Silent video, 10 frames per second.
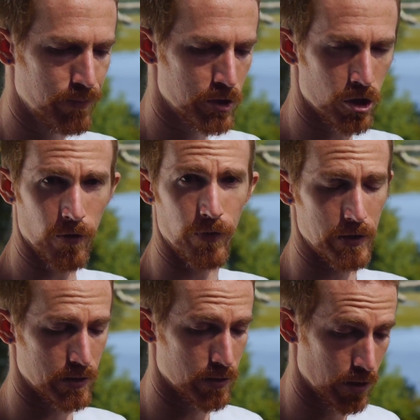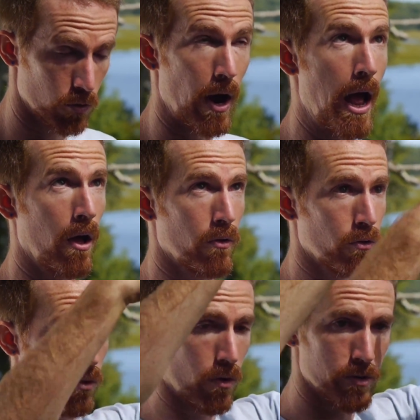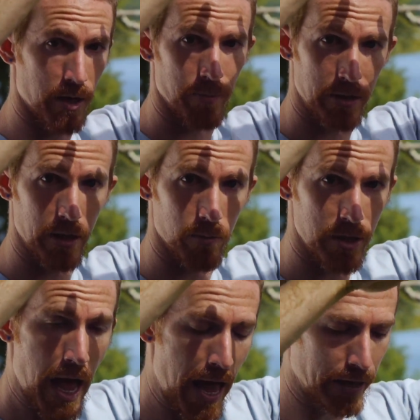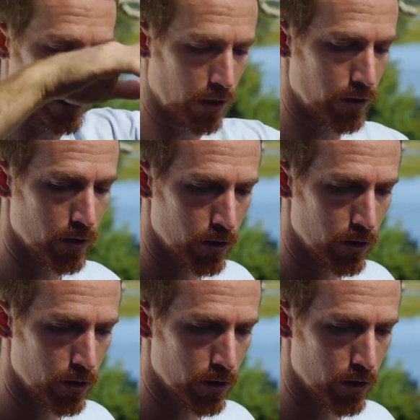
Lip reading: surface, the ground or something that it was hanging on.